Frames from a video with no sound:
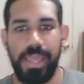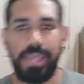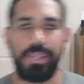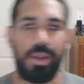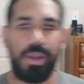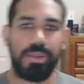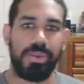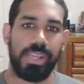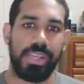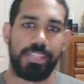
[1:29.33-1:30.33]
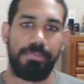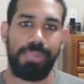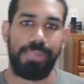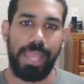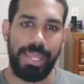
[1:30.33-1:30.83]
It's hard to
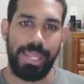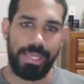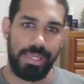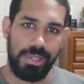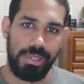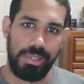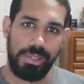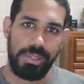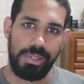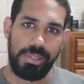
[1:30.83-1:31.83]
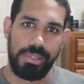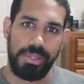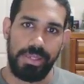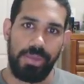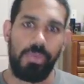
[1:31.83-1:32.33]
explain
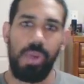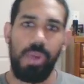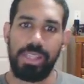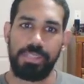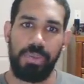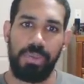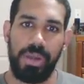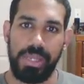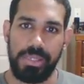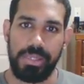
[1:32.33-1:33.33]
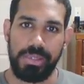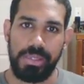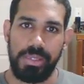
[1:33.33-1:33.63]
what Spawn is.